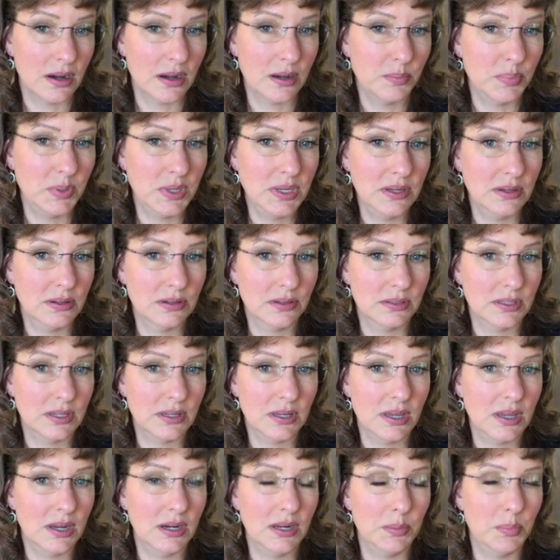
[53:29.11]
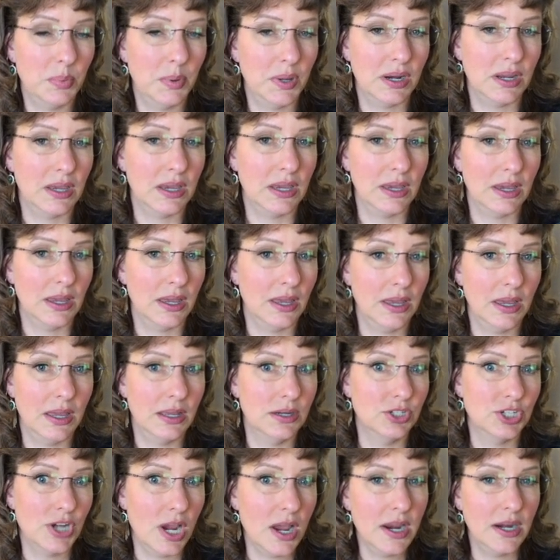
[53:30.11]
peel to anybody
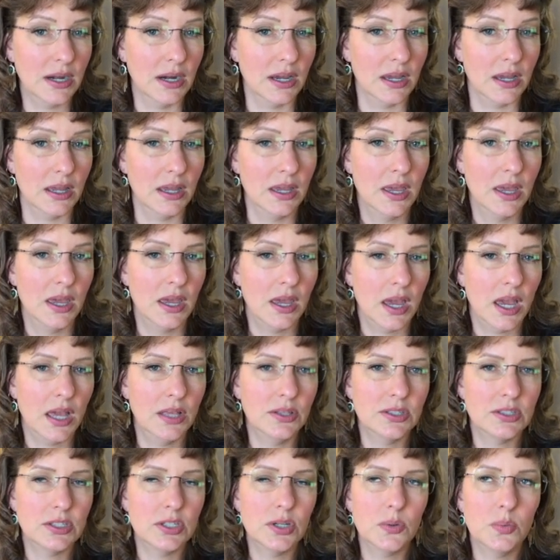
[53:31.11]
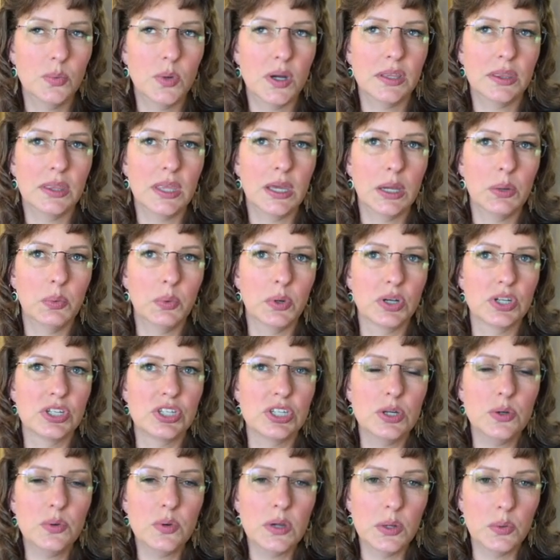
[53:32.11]
in China. And so what they were
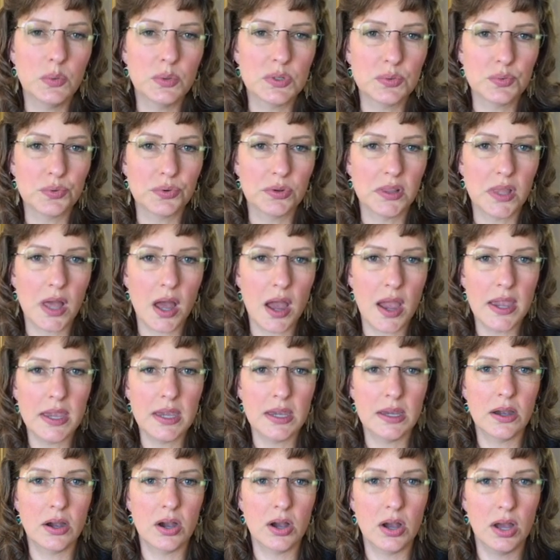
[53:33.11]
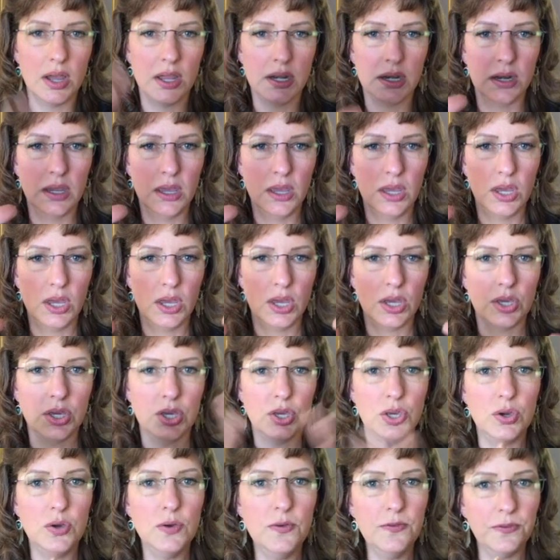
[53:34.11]
doing was relying on
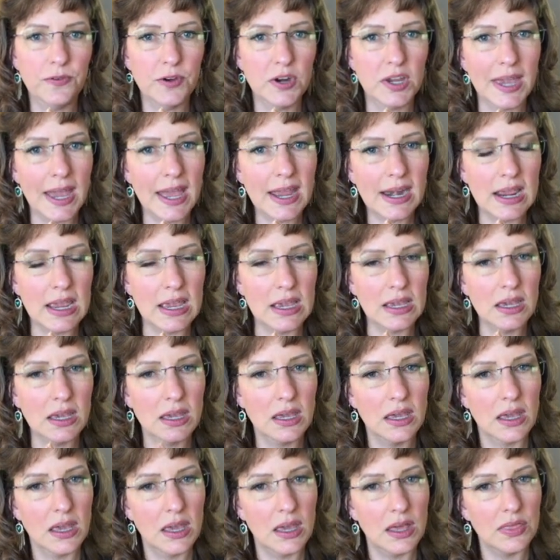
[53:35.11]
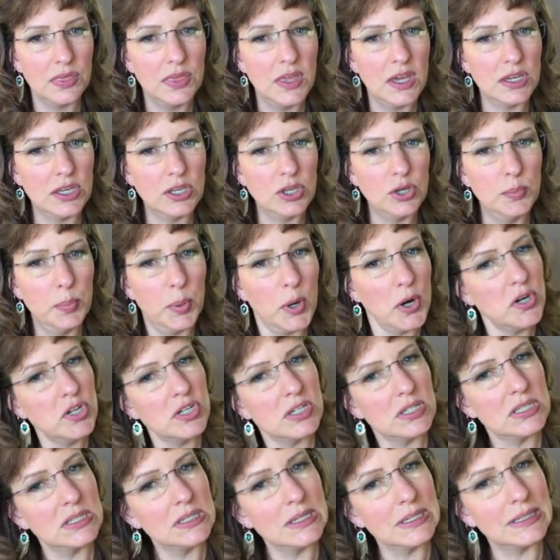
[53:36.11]
you forgetting that you
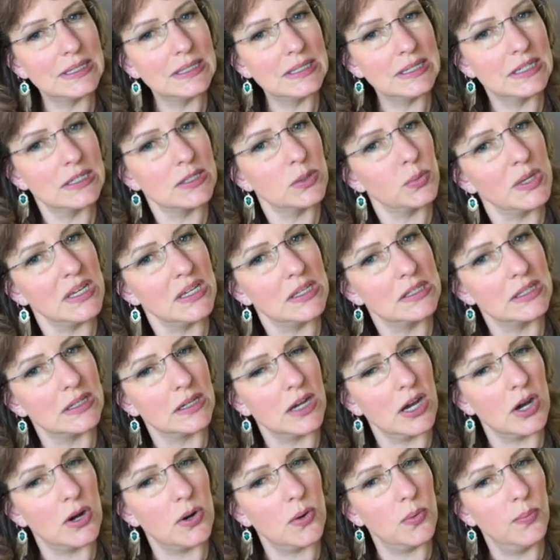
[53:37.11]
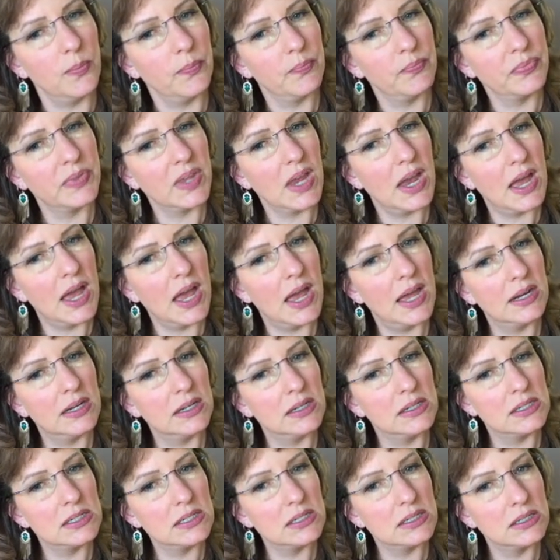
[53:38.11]
purchased it 6 weeks ago
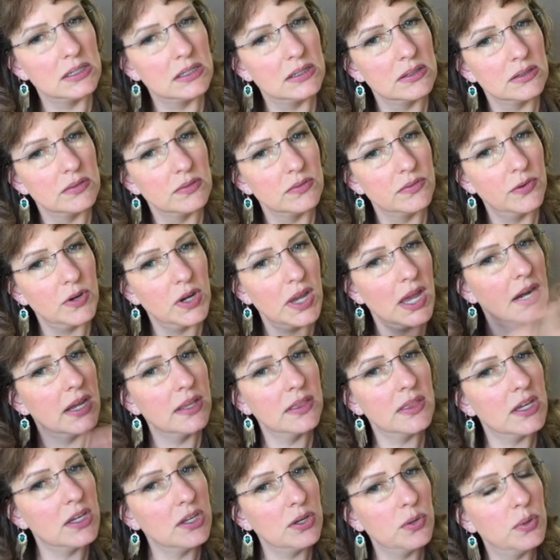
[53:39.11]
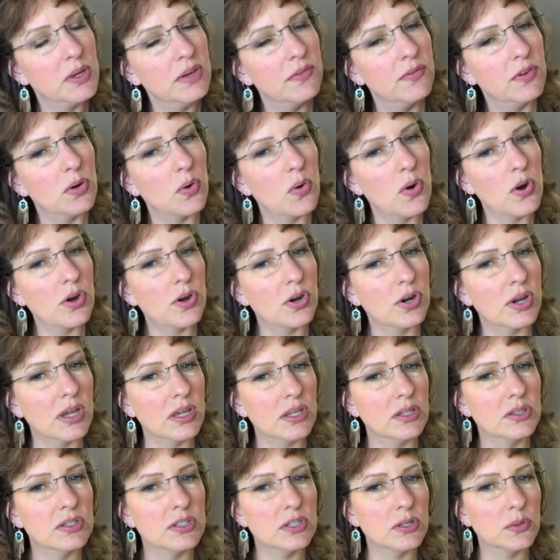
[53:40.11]
and forgetting that you even ordered
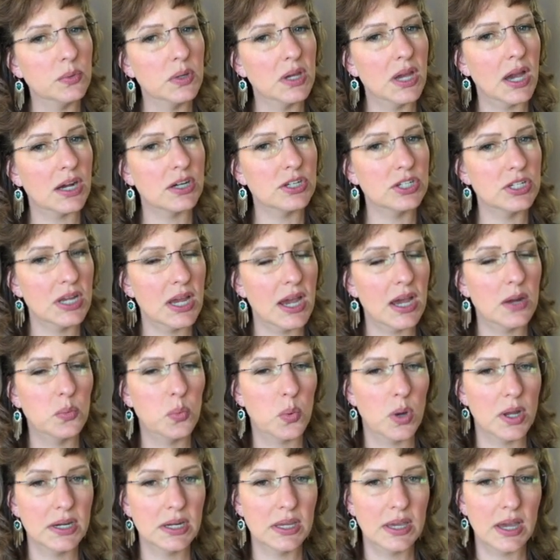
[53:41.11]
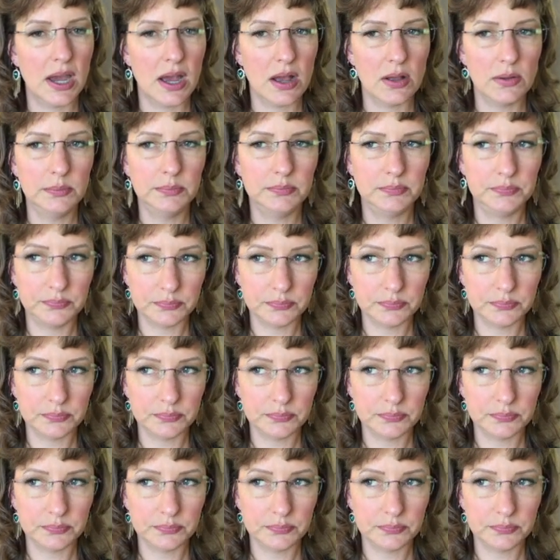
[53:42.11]
it. And so we actually had one gal